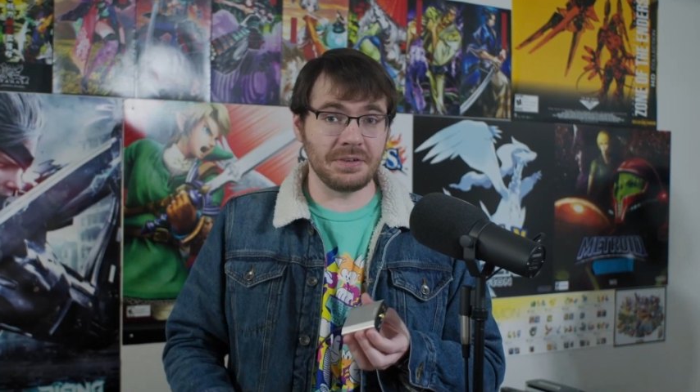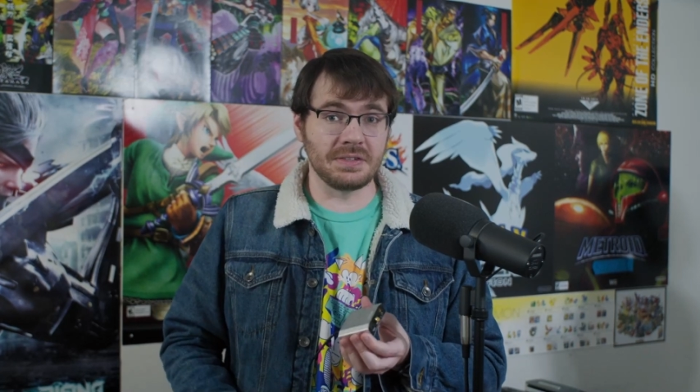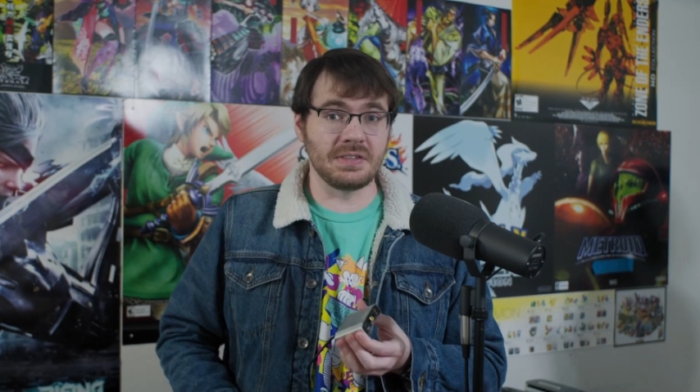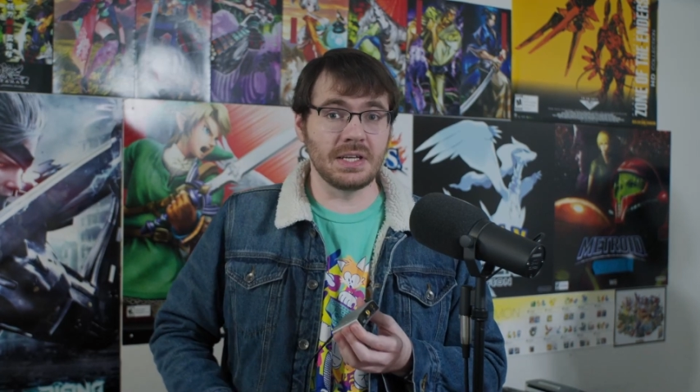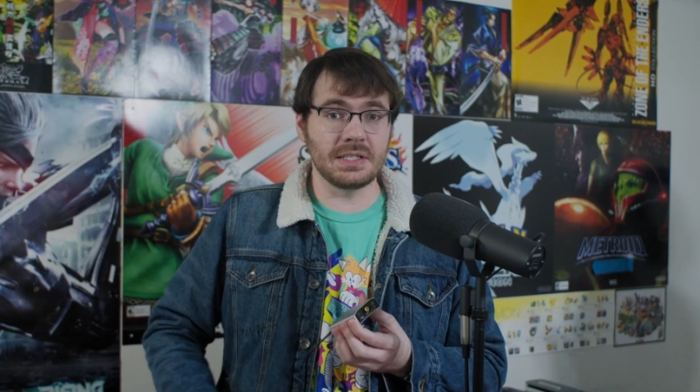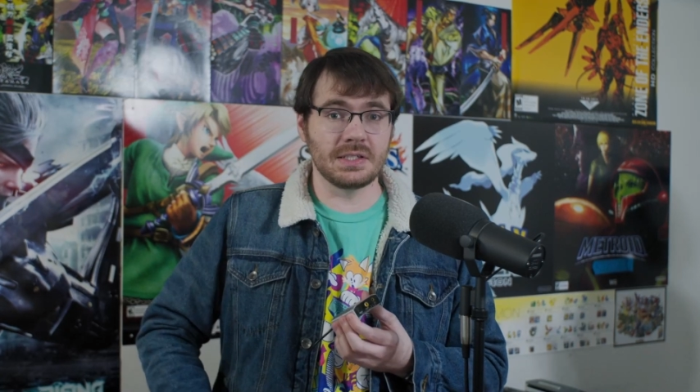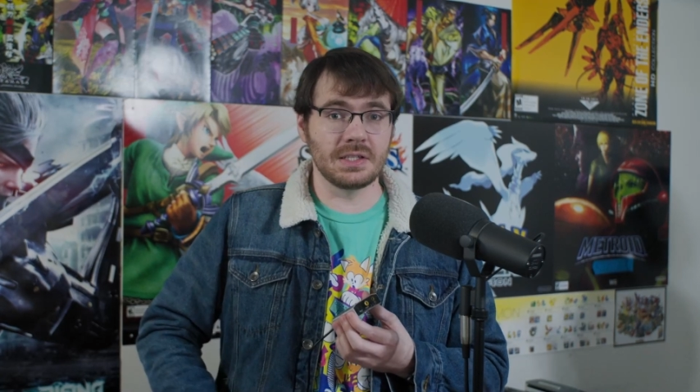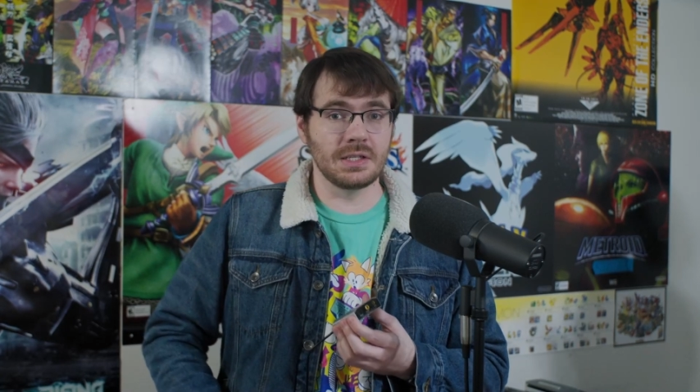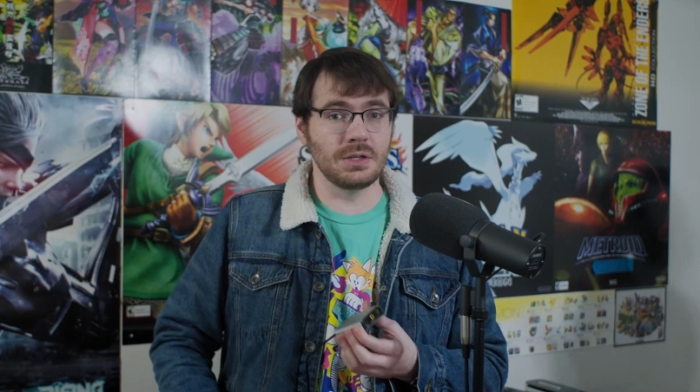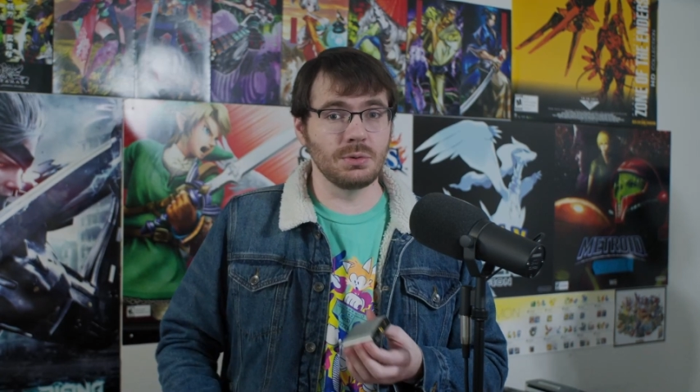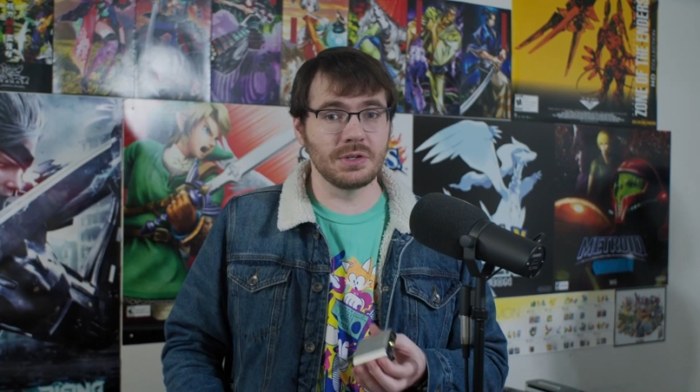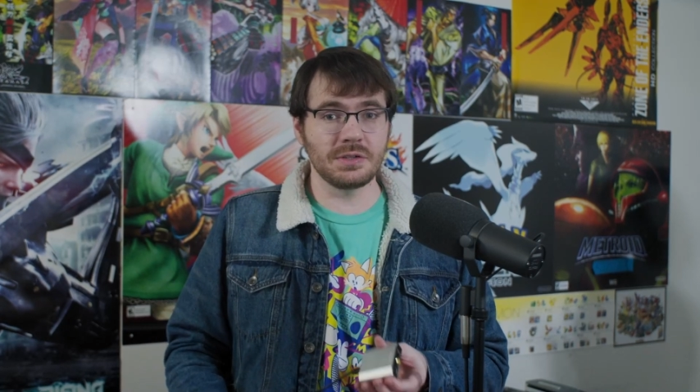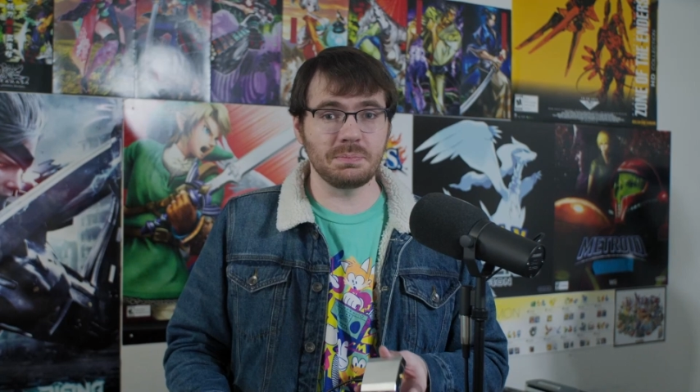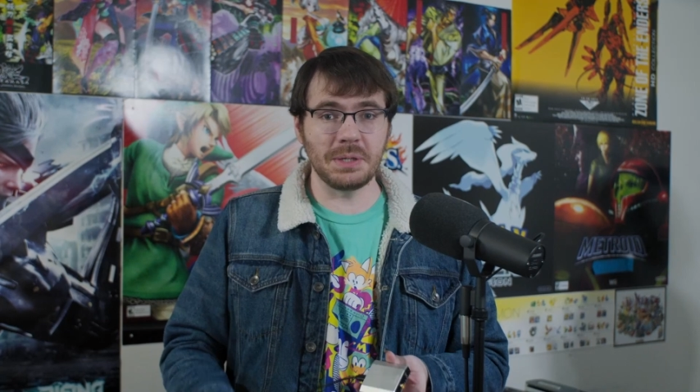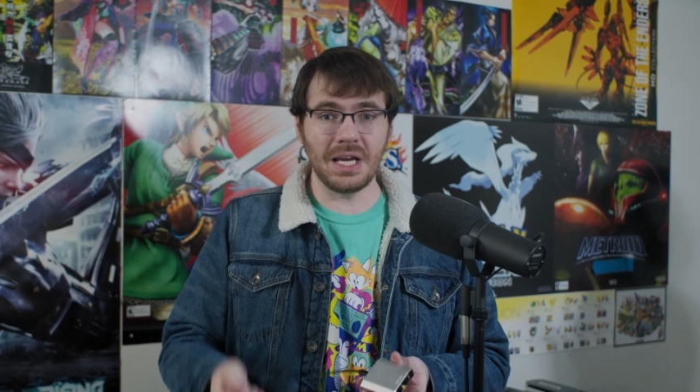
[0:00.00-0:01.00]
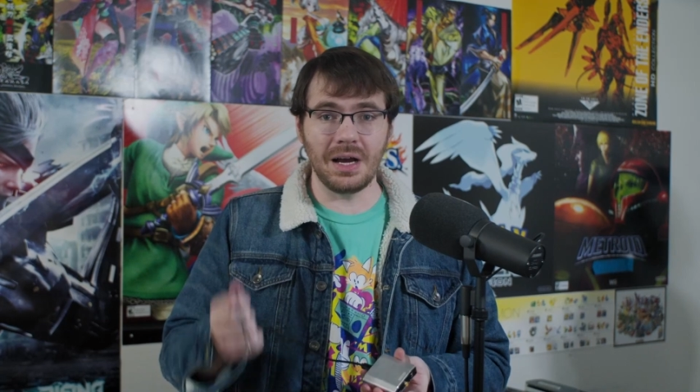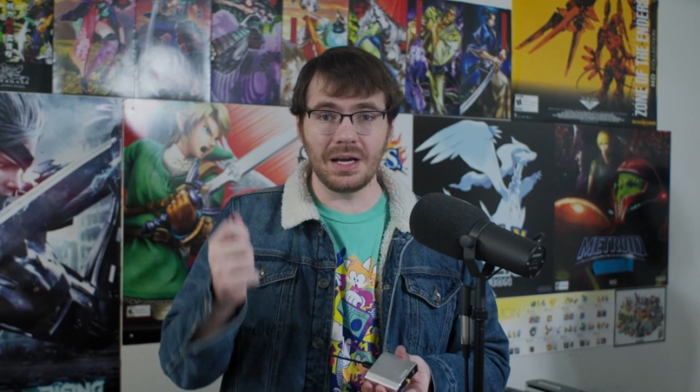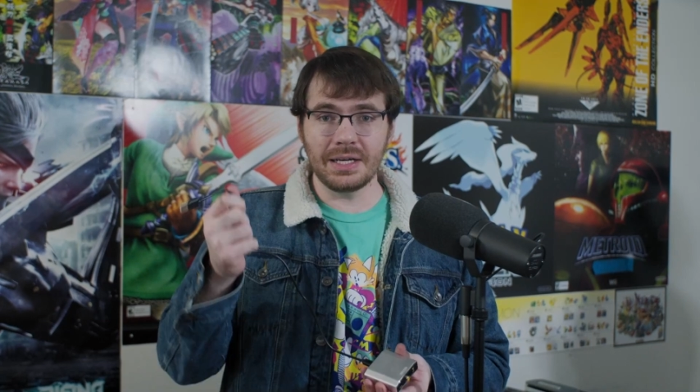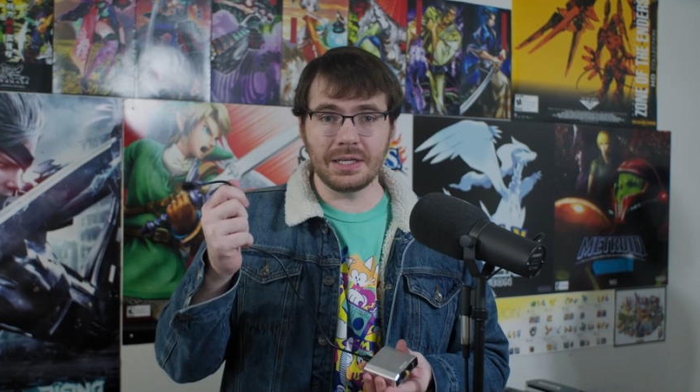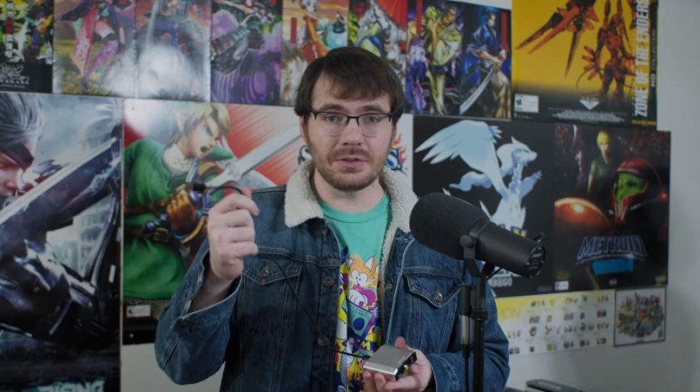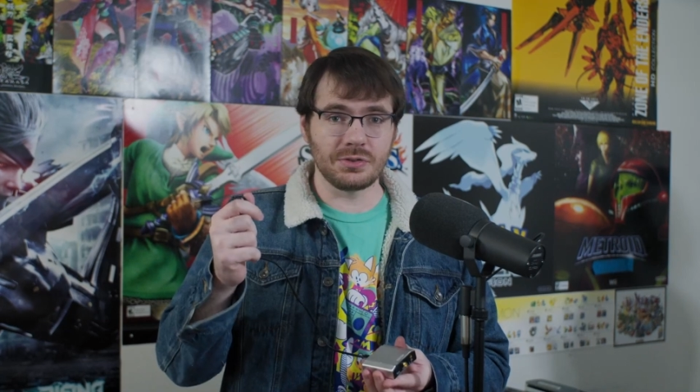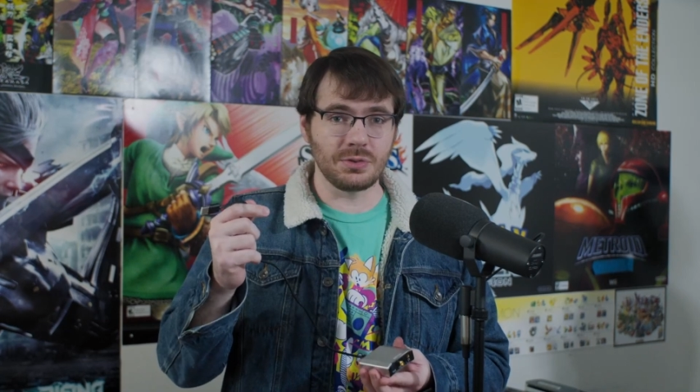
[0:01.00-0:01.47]
it takes the USB
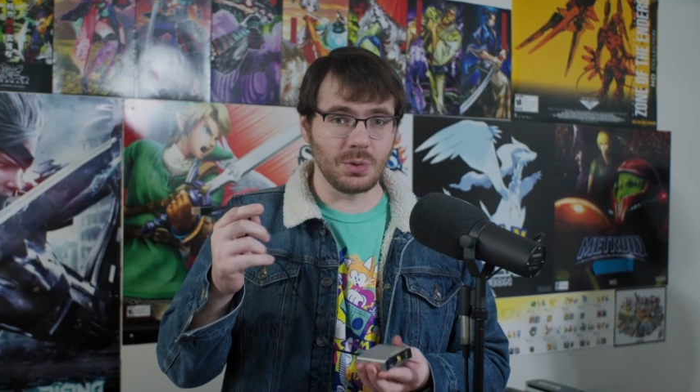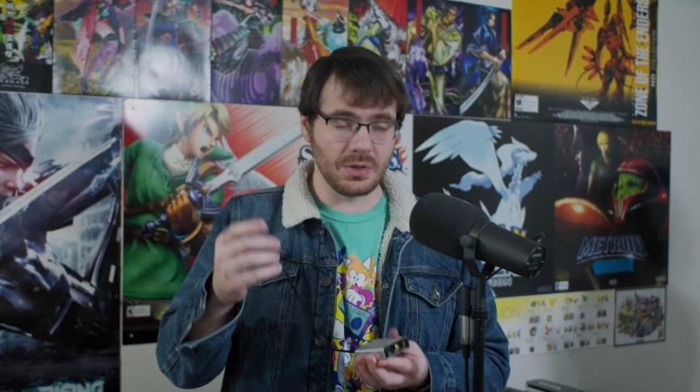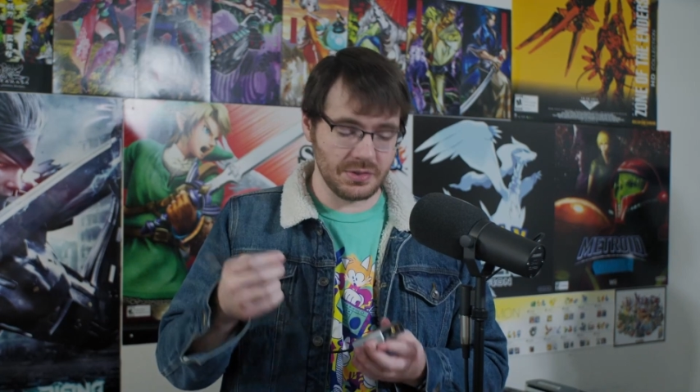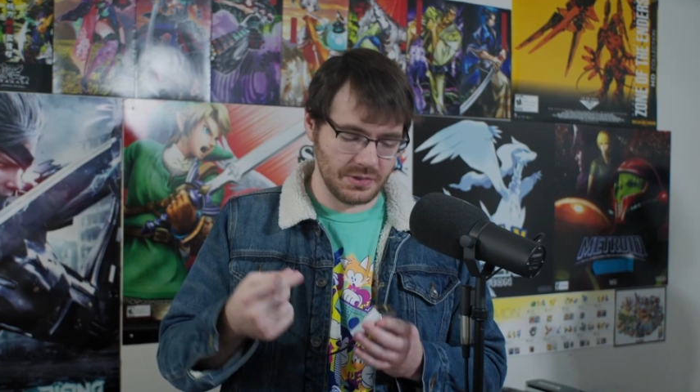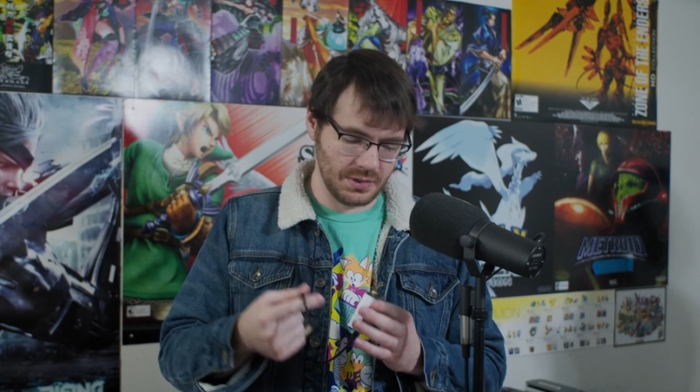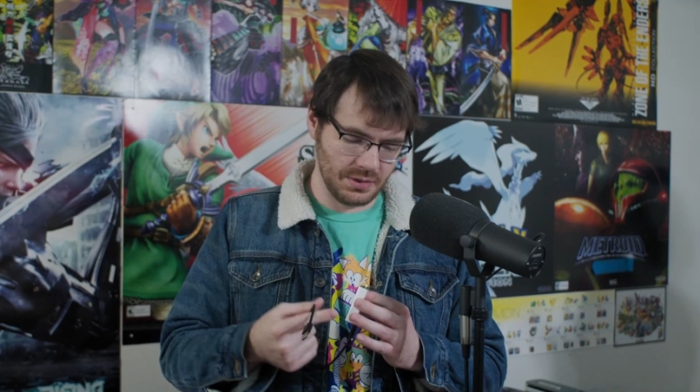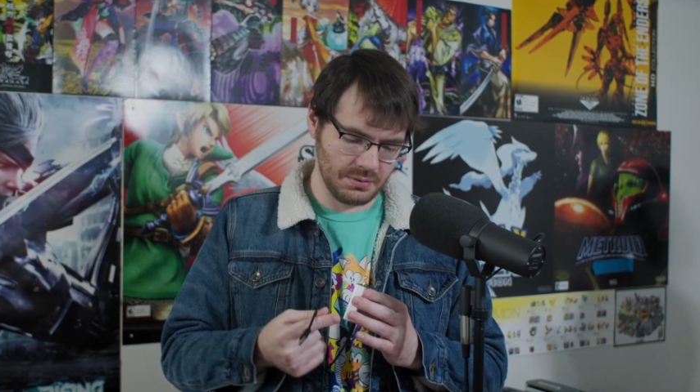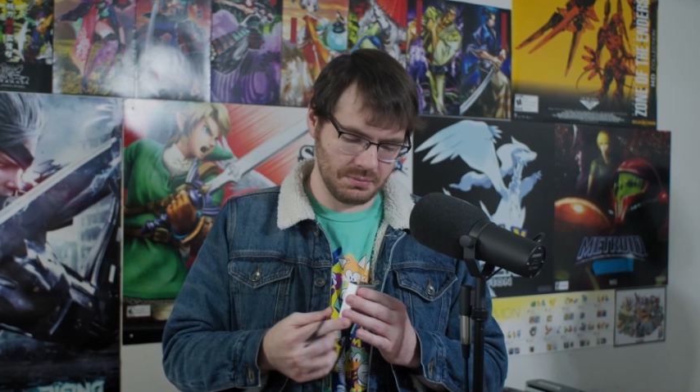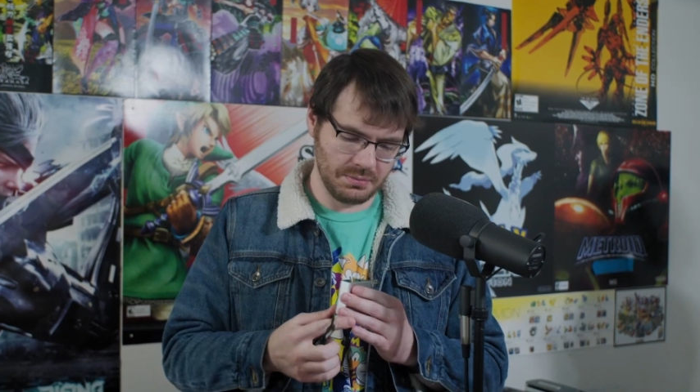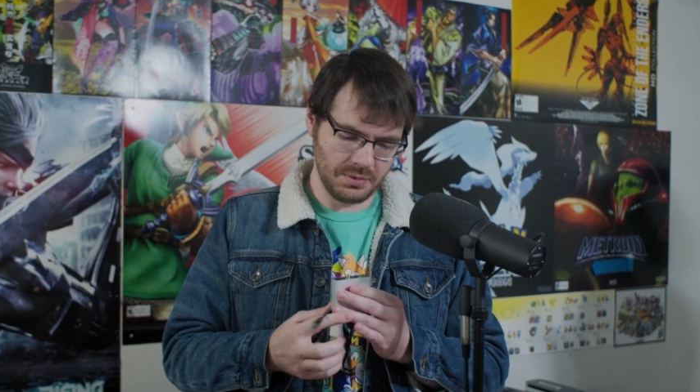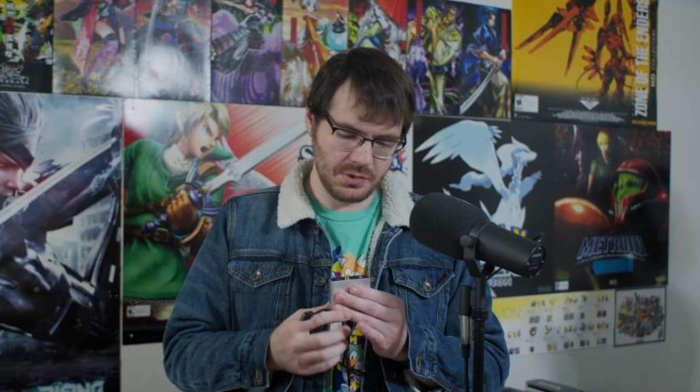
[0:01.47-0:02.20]
audio source and